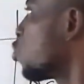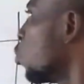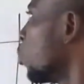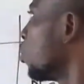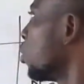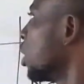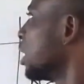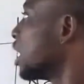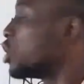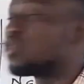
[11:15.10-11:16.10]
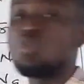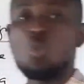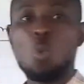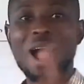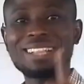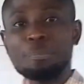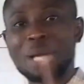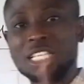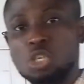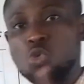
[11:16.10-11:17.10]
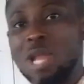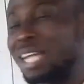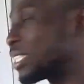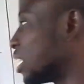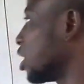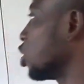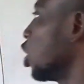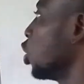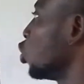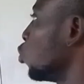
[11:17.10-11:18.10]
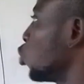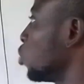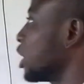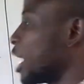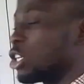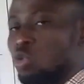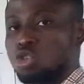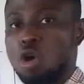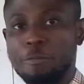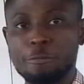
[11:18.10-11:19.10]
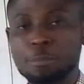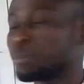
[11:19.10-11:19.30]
two. There is one particular thing you should take note of.